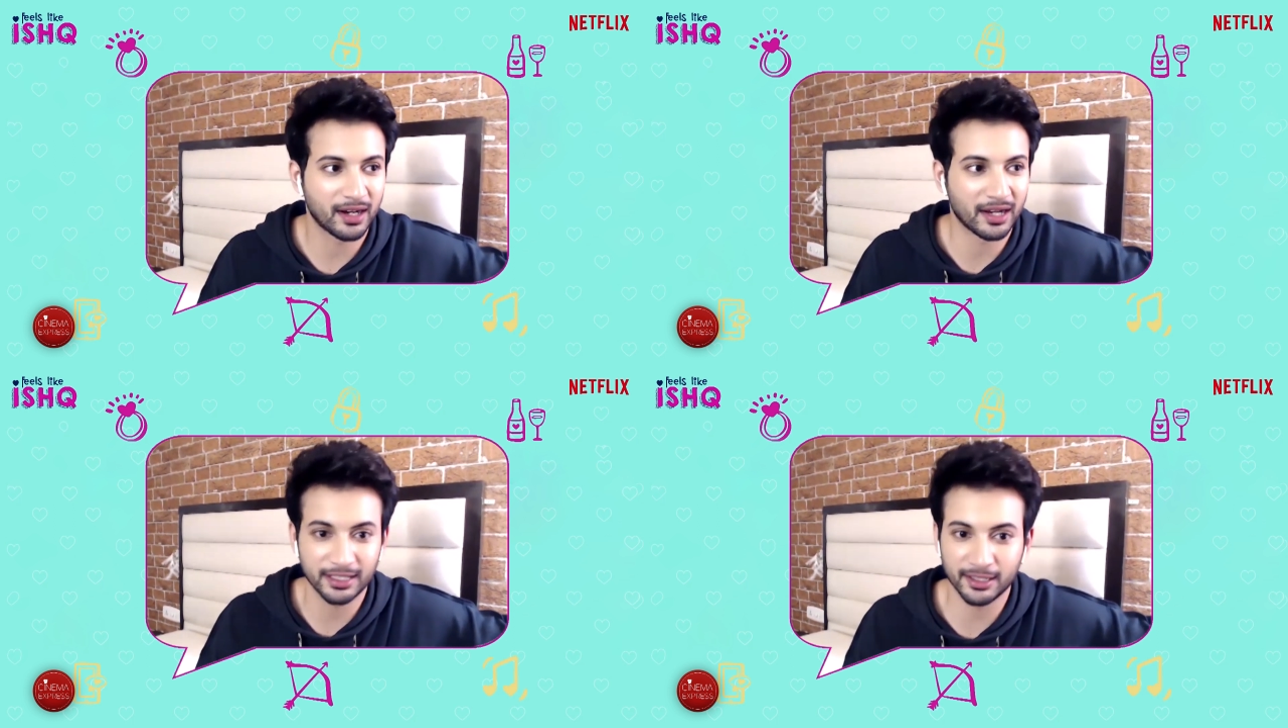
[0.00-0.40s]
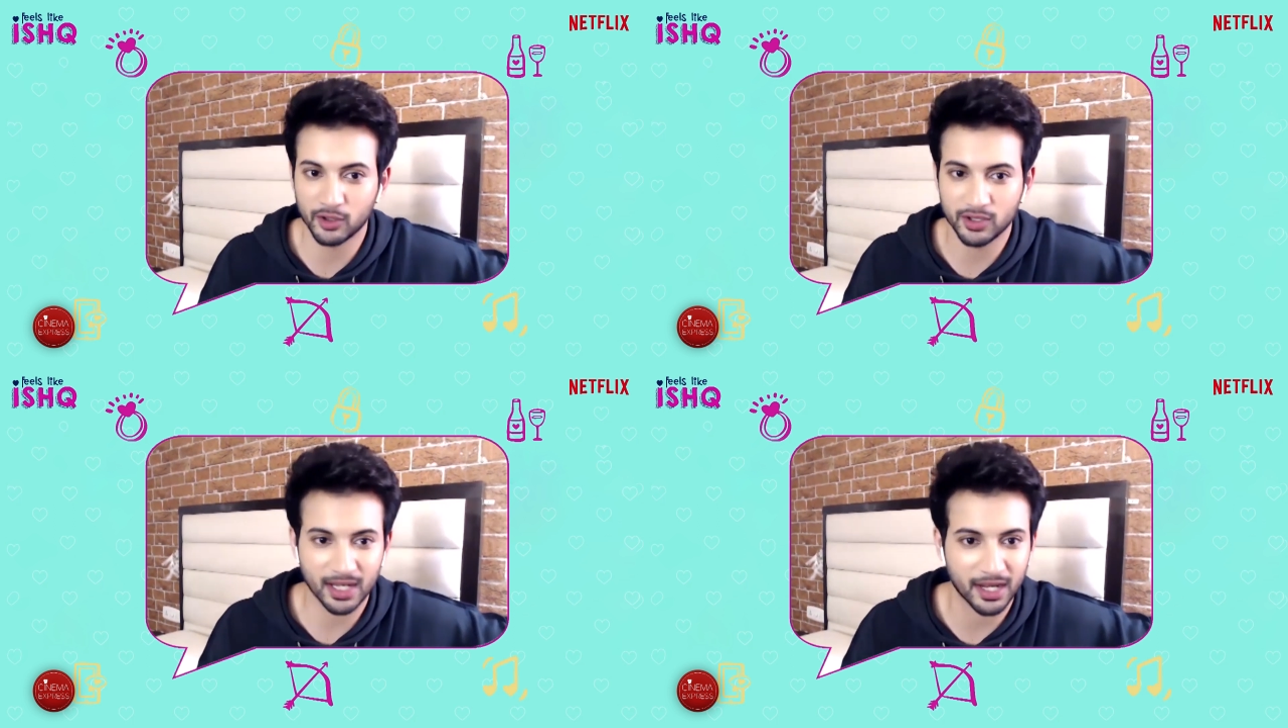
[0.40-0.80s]
in the
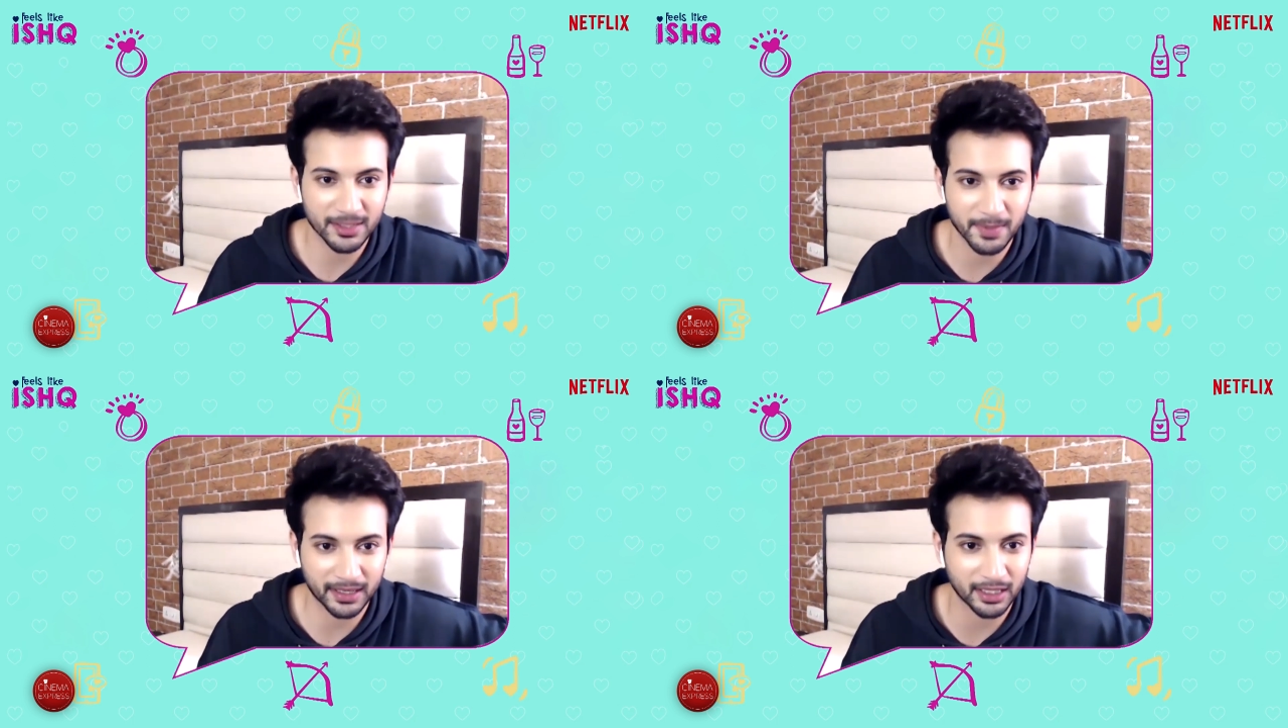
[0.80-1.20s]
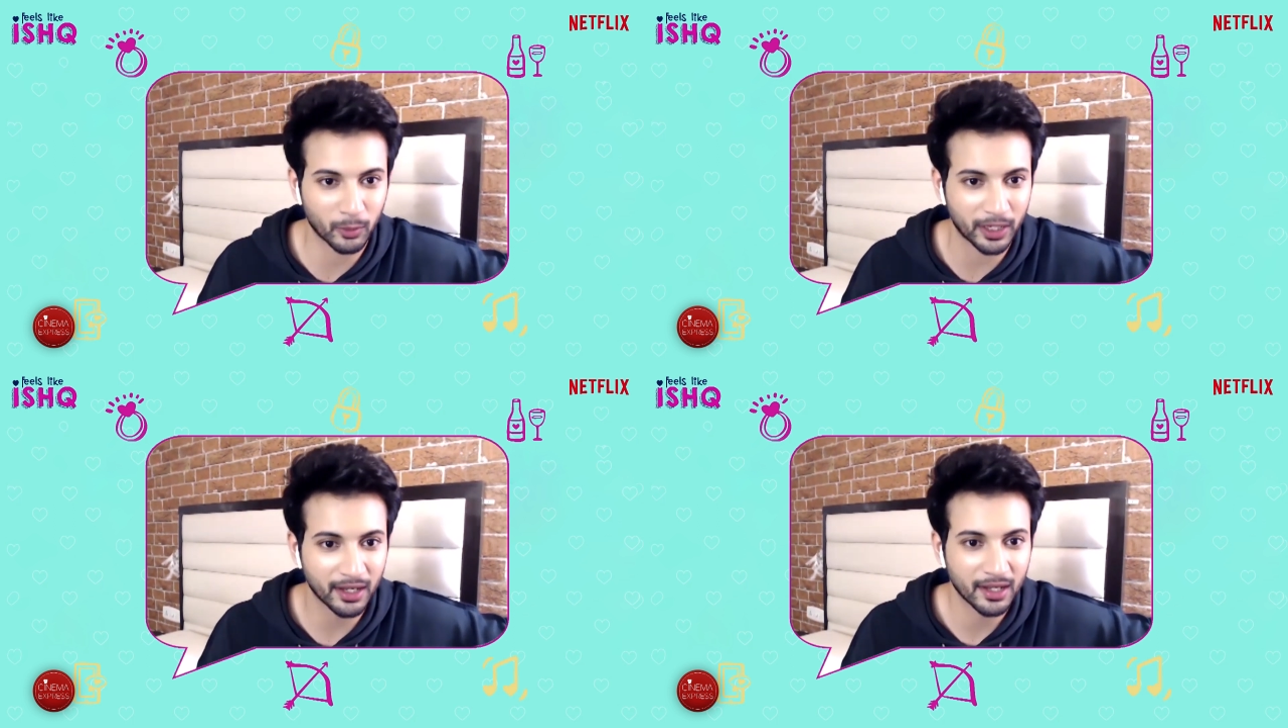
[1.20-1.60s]
most unexpected
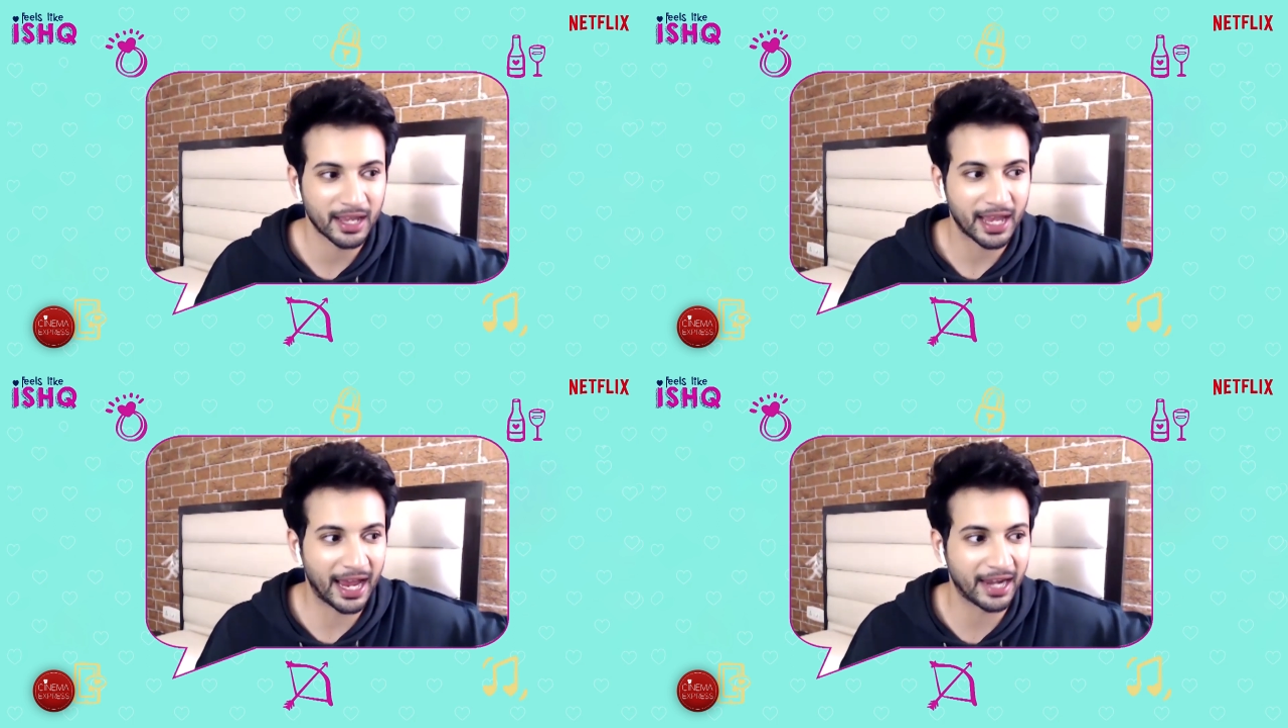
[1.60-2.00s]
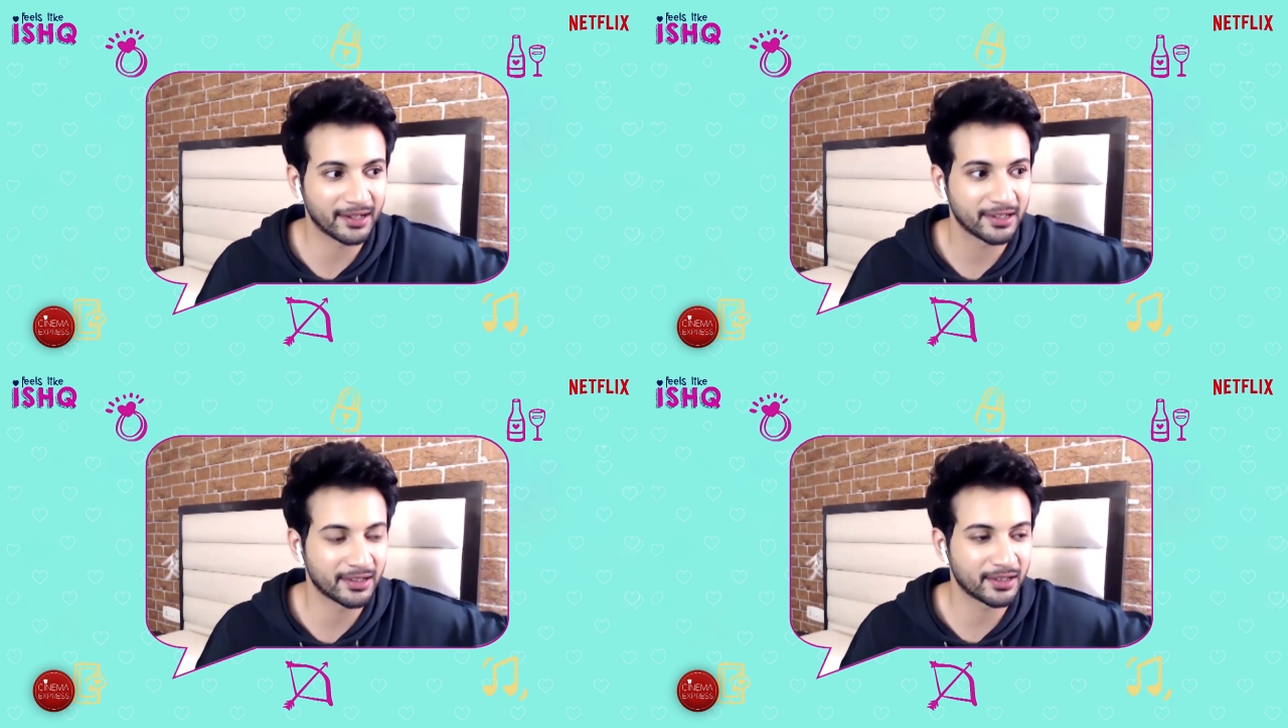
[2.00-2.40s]
way.
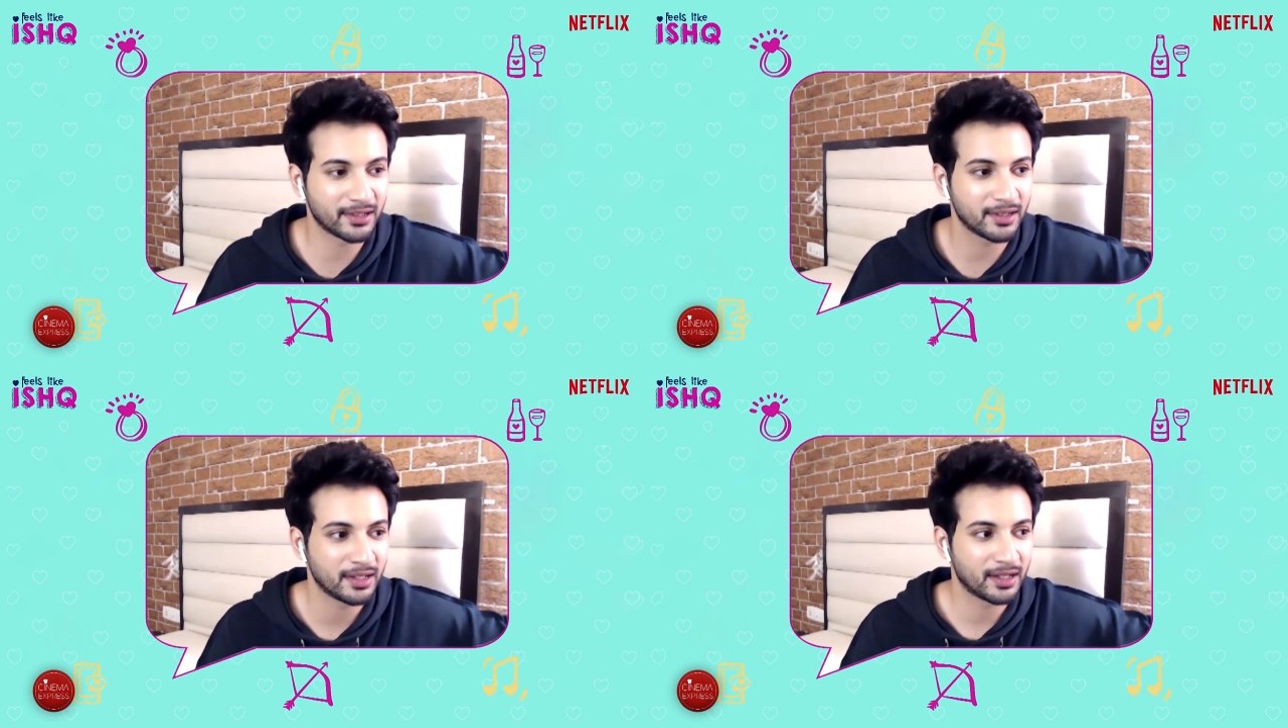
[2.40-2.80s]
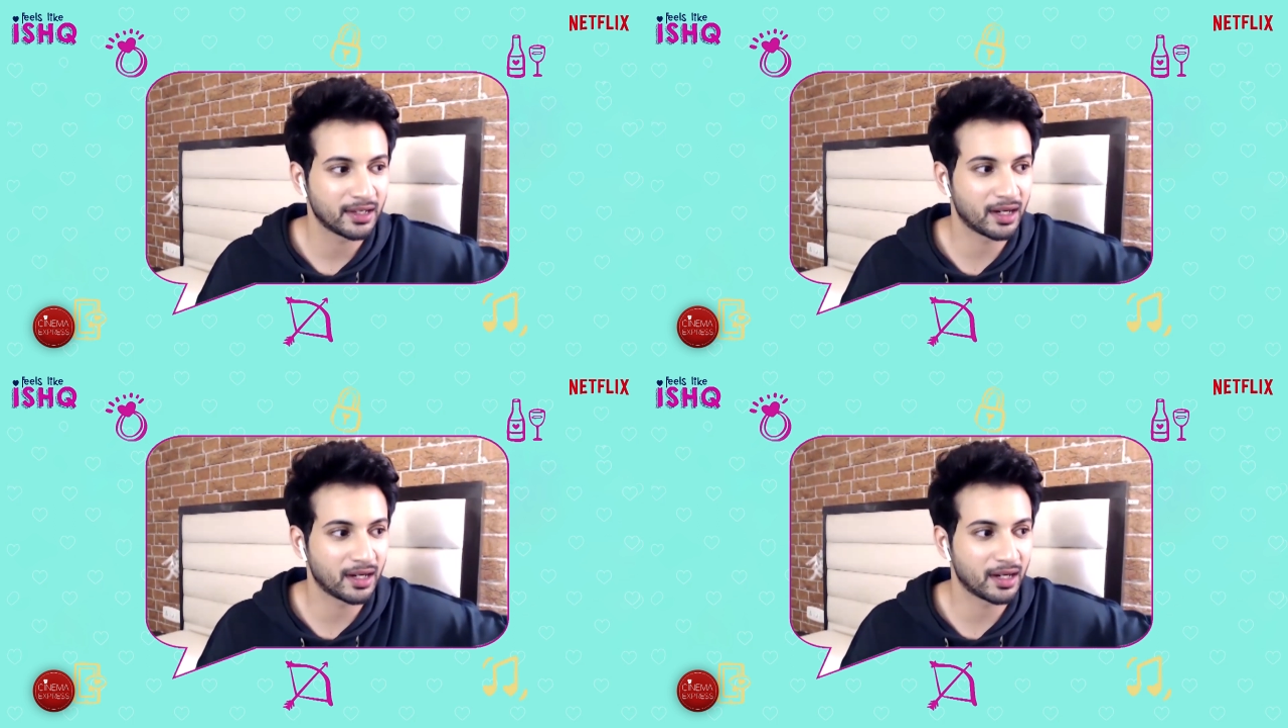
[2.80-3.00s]
And they are